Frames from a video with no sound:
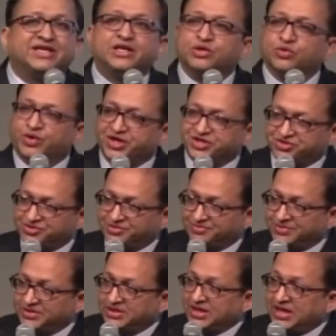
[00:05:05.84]
duration
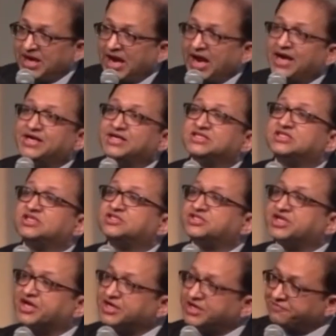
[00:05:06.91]
and is
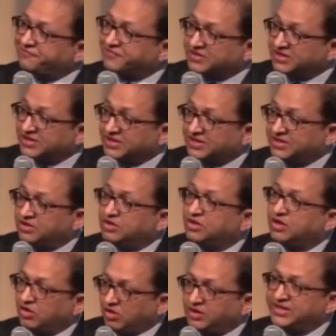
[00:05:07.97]
significant
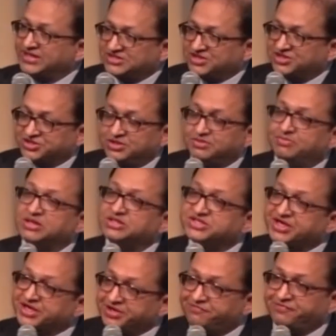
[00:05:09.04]
on exertion but
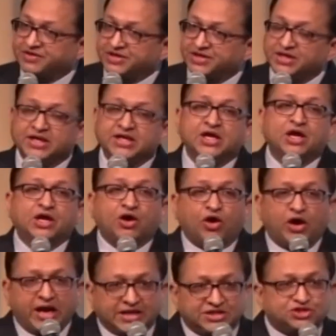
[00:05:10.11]
significant
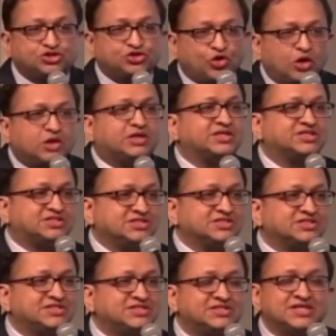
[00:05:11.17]
at short
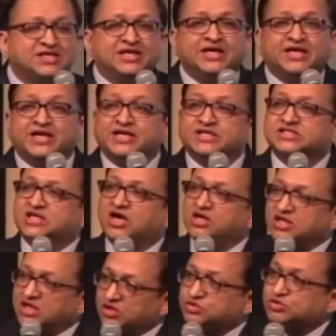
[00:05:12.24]
distances is
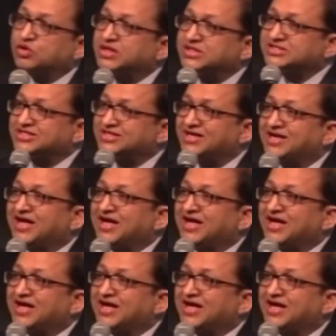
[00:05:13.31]
also considered